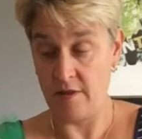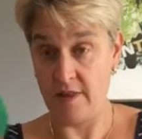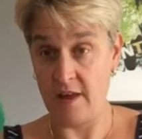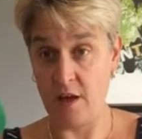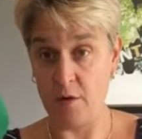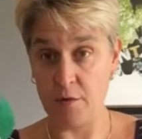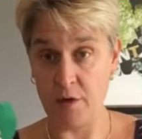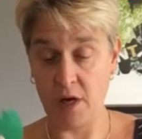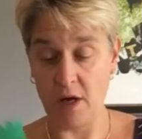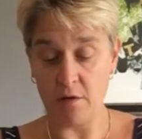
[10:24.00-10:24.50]
there
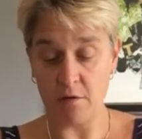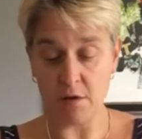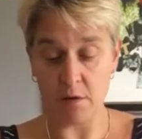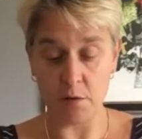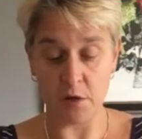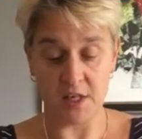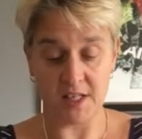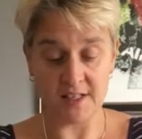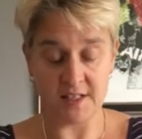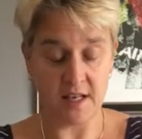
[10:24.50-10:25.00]
we go, and I'm going
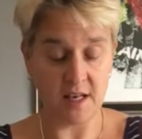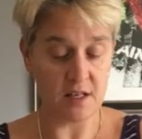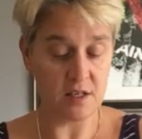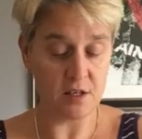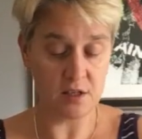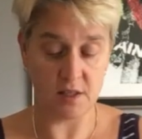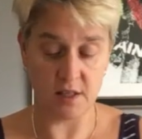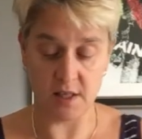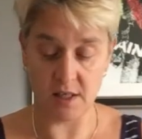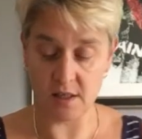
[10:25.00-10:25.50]
to attach
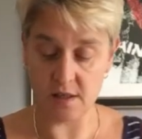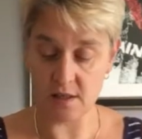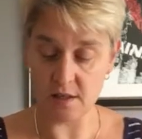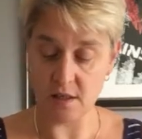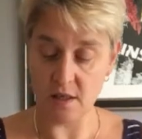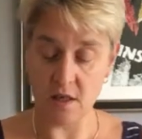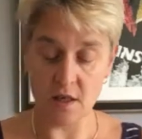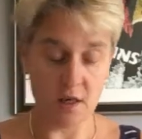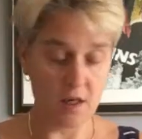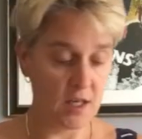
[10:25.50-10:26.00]
these
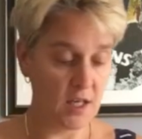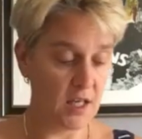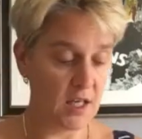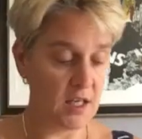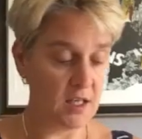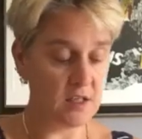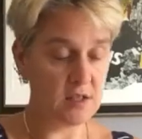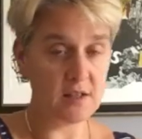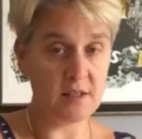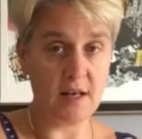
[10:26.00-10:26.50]

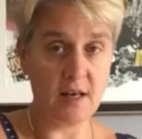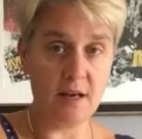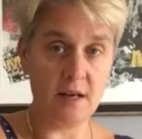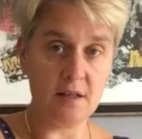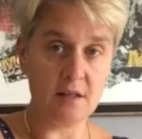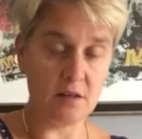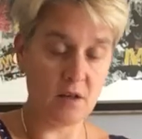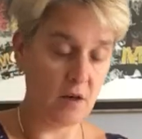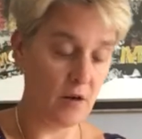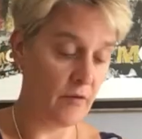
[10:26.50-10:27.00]
each side
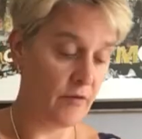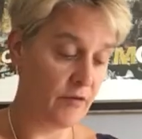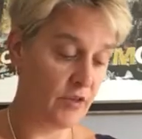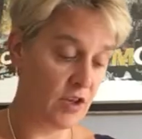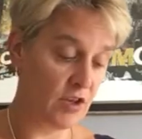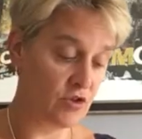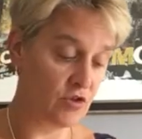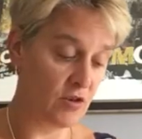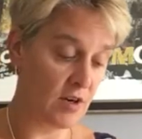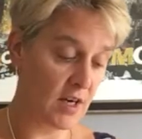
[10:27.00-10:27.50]
of
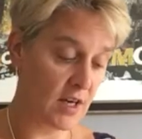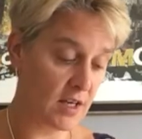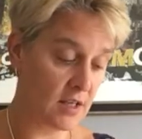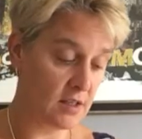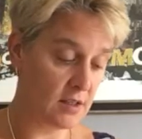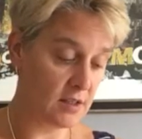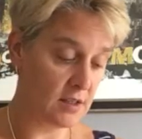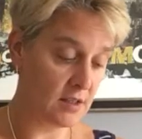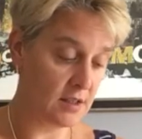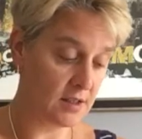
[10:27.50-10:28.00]
the
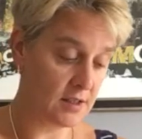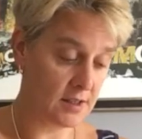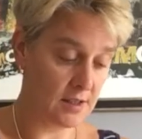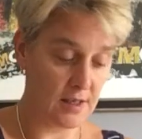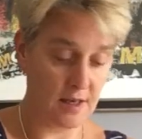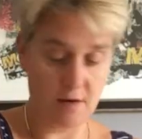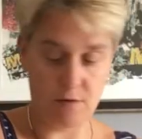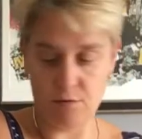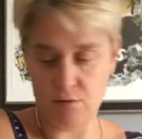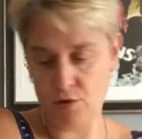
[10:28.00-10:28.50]
dragon's
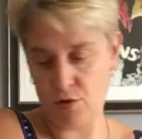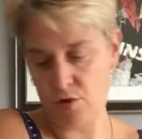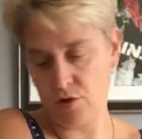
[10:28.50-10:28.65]
snout.